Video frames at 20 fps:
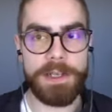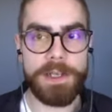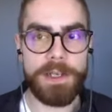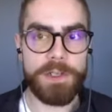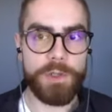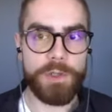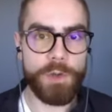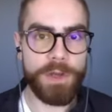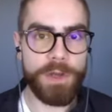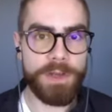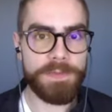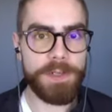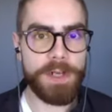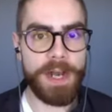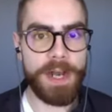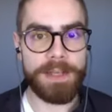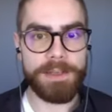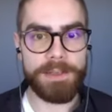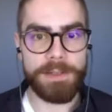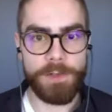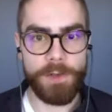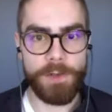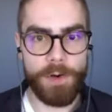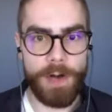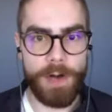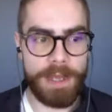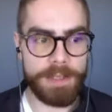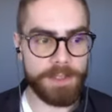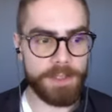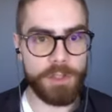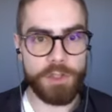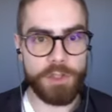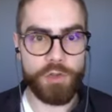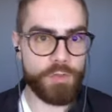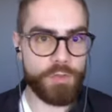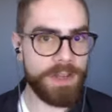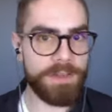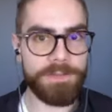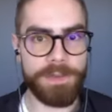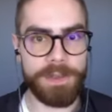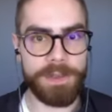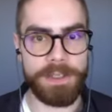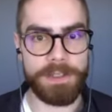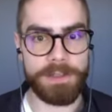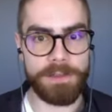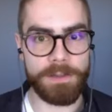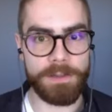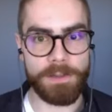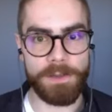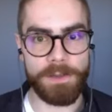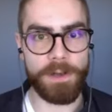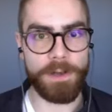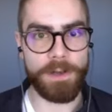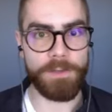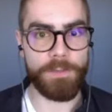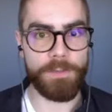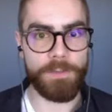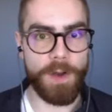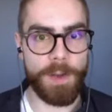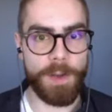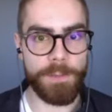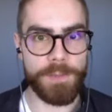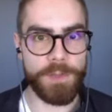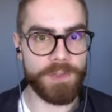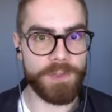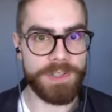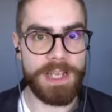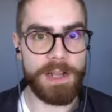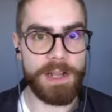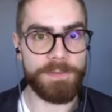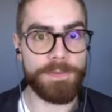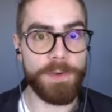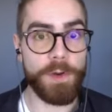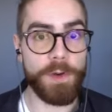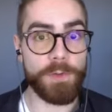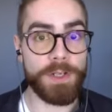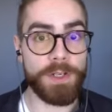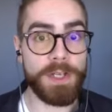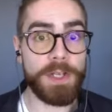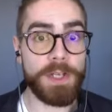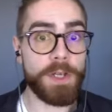So if you're at 3 feet from your cell phone,